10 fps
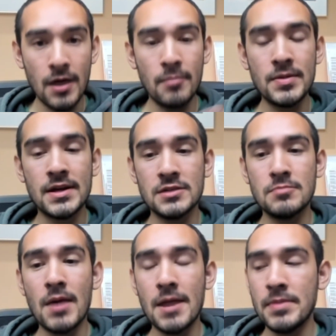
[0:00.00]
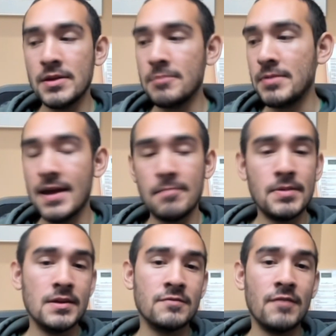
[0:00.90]
because my pin to PAP
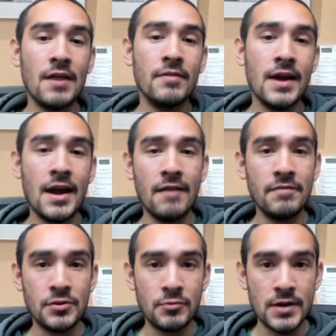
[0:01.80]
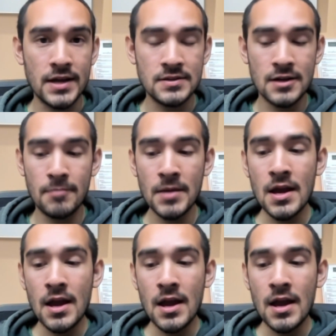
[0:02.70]
is 5.5 and 3/8 up,